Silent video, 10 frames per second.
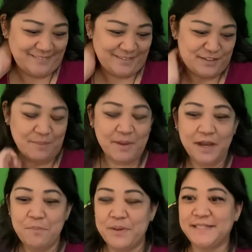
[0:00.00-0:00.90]
they made
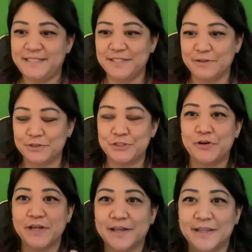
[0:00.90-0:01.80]
a big deal. They were
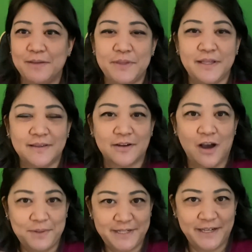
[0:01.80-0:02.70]
showing a clip, the
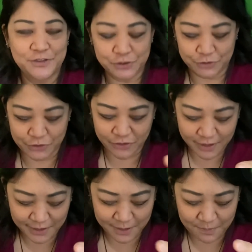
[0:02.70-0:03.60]
commentators were showing a
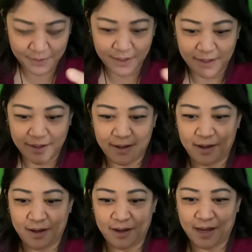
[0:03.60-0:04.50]
clip
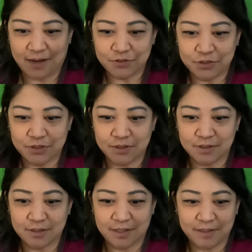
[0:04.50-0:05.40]

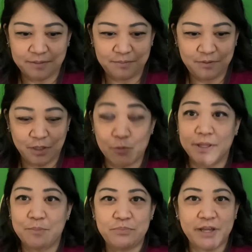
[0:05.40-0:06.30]
after, when
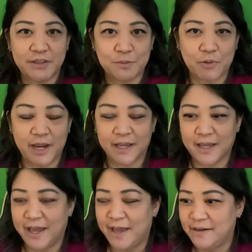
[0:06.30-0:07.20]
they take the break,
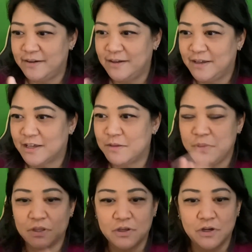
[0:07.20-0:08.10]
and
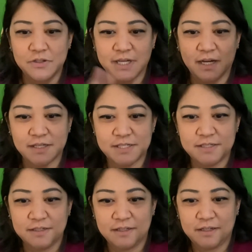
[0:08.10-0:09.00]
Camille hugs,
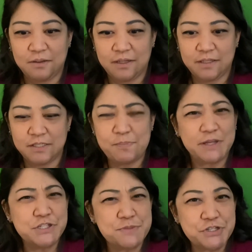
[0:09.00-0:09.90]
is it
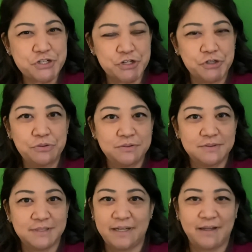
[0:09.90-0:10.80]
Benjamin Chew?
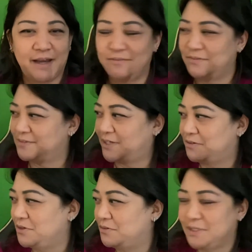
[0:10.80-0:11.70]
I
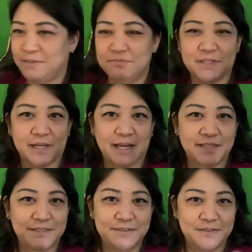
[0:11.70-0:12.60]
don't know the
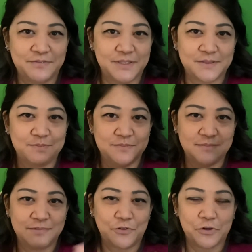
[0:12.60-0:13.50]
cast of this
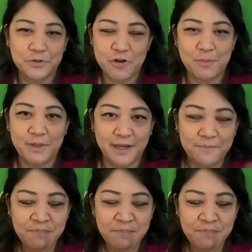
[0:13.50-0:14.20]
horrible drama yet.